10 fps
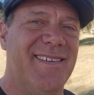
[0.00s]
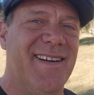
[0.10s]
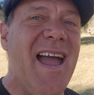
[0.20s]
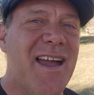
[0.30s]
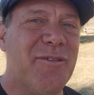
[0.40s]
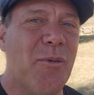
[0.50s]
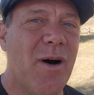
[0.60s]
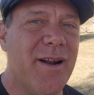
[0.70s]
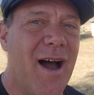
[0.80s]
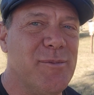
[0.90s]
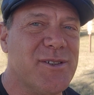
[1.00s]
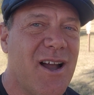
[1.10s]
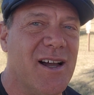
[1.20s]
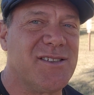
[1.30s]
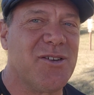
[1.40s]
Hey everyone, I'm
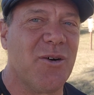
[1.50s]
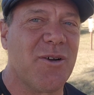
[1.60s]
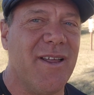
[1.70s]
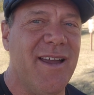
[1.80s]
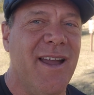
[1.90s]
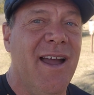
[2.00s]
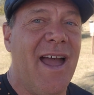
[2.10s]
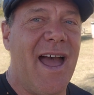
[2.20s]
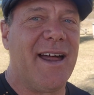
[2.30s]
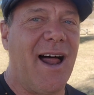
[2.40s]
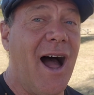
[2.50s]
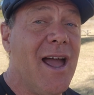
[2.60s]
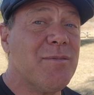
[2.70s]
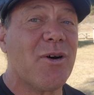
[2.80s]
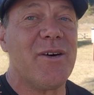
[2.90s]
Scott Stokely, and
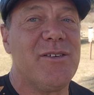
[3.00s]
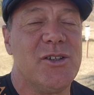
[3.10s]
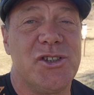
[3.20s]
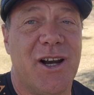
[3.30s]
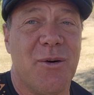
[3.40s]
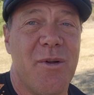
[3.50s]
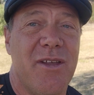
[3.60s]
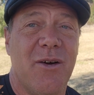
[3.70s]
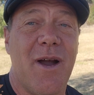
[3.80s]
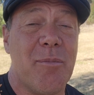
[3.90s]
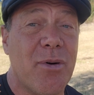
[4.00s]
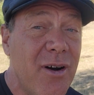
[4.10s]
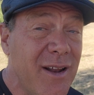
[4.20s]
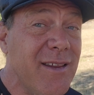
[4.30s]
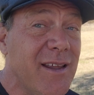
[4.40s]
I am going to share with you a
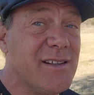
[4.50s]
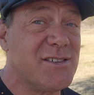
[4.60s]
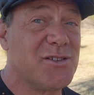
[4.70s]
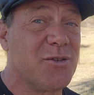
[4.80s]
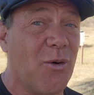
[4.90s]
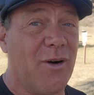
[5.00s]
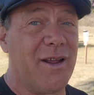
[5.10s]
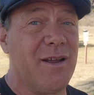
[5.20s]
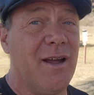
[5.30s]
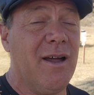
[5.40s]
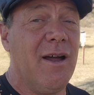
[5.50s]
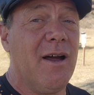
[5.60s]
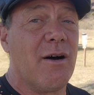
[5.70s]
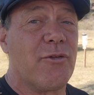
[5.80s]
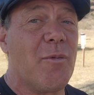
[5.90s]
pretty neat story
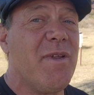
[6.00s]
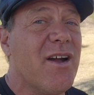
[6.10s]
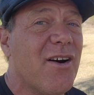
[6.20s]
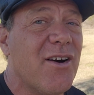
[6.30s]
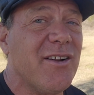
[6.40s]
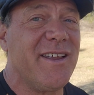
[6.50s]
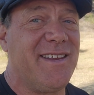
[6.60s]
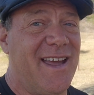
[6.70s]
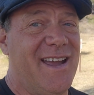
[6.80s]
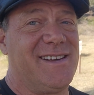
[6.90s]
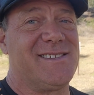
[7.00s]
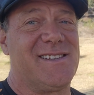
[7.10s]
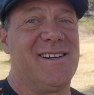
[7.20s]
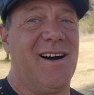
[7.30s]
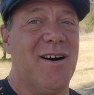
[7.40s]
from the early
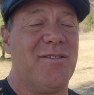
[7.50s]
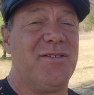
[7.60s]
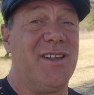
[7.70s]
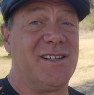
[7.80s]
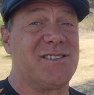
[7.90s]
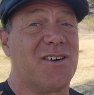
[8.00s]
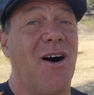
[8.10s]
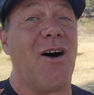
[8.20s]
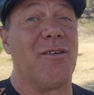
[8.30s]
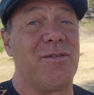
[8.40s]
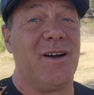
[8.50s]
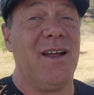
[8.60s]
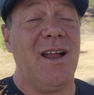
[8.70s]
days of disc golf.